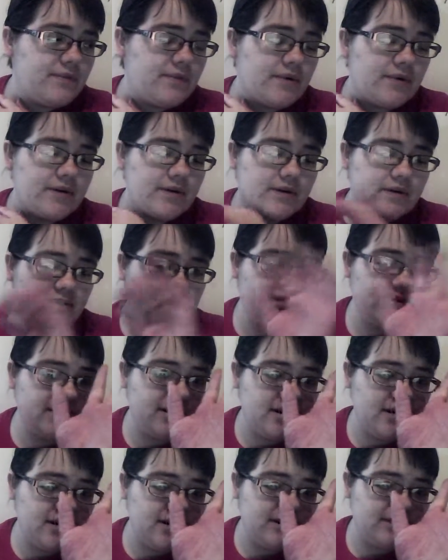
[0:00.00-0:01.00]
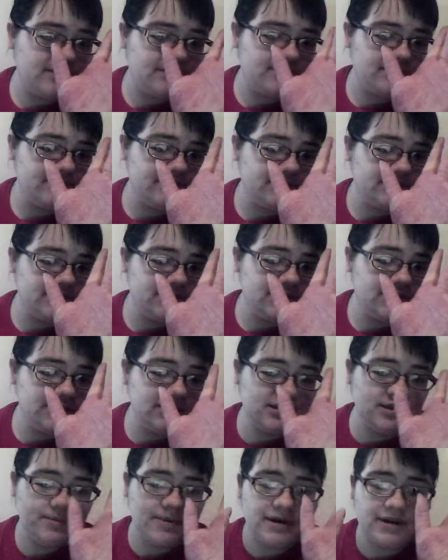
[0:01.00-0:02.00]
for, um,
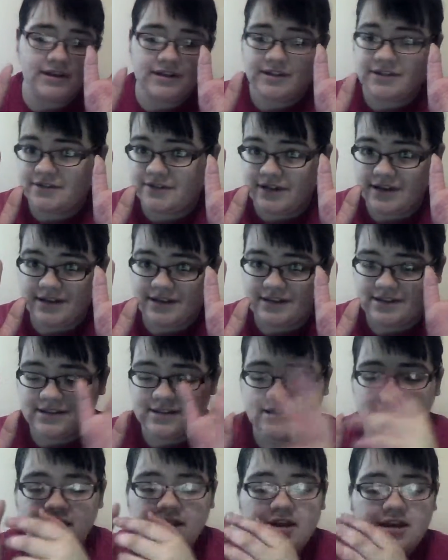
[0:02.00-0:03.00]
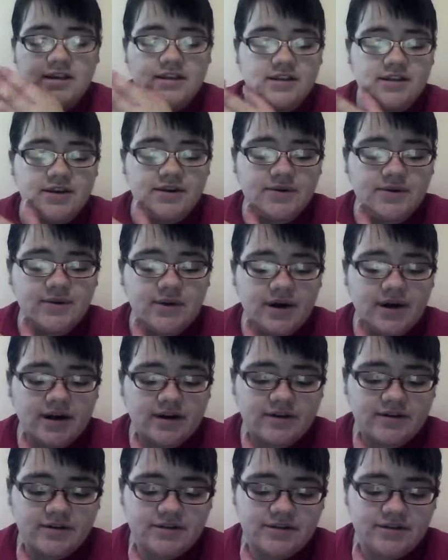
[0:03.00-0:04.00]
this is apparently psoriasis. So I
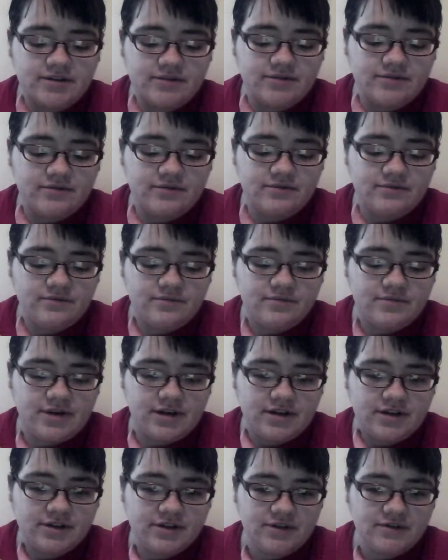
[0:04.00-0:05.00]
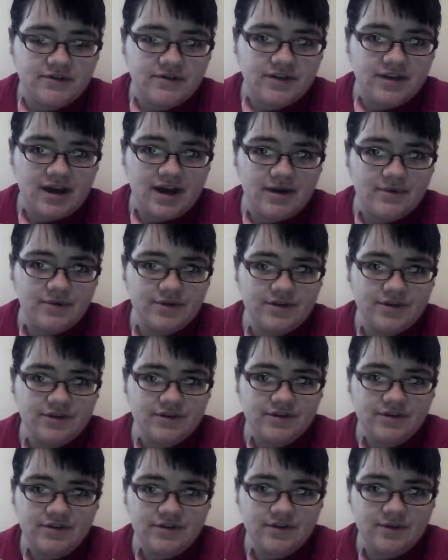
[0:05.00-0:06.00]
got into prednisone for that, which
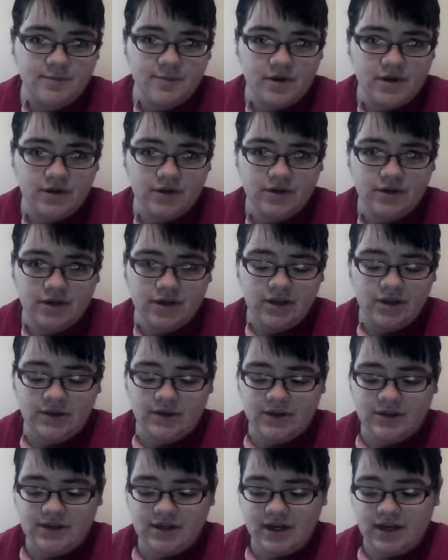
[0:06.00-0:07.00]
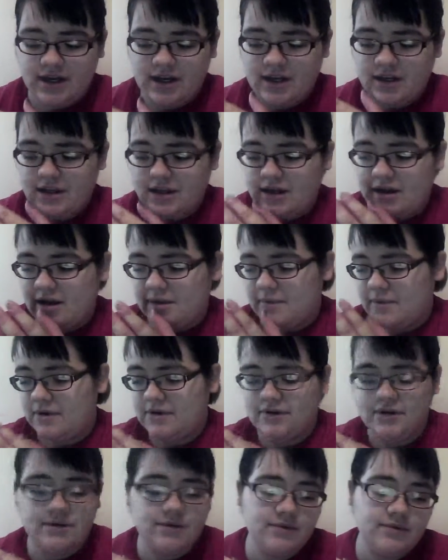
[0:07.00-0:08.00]
is just a pill that you can take. And then I'm
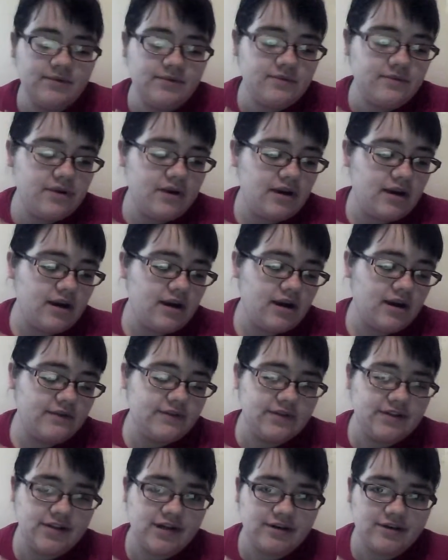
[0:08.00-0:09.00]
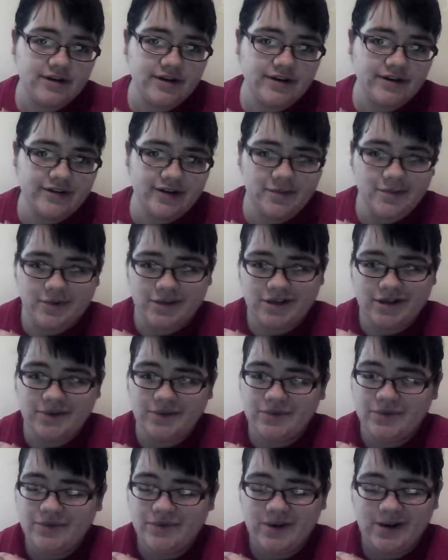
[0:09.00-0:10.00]
also uh, have a steroid cream, which I
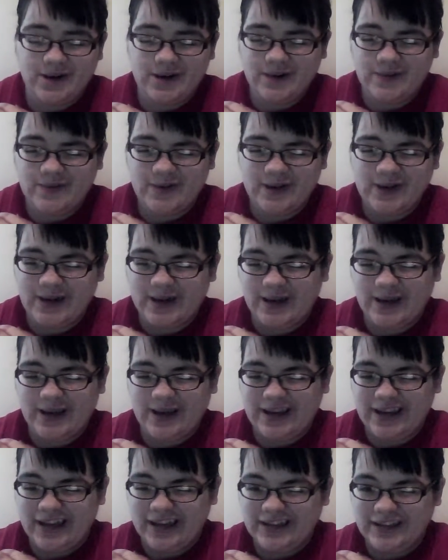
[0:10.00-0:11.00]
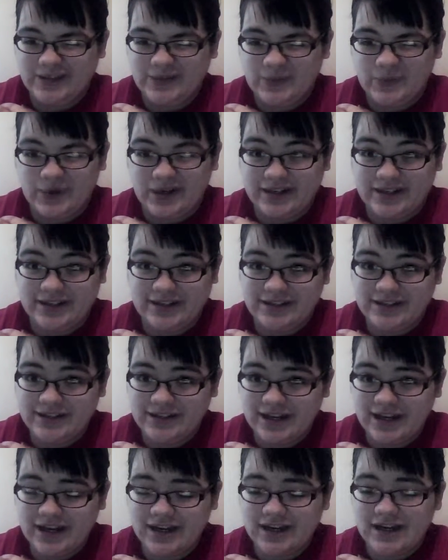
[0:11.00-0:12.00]
was very, very against wanting to
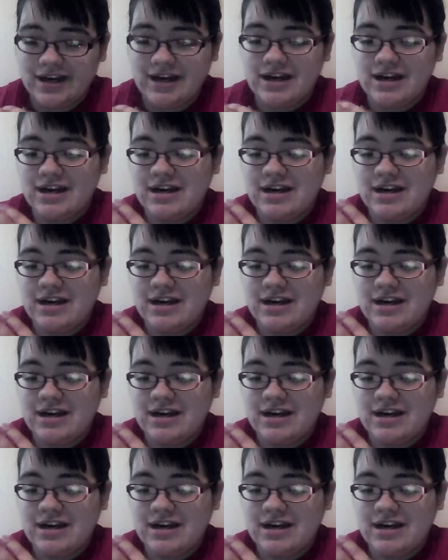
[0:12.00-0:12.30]
take,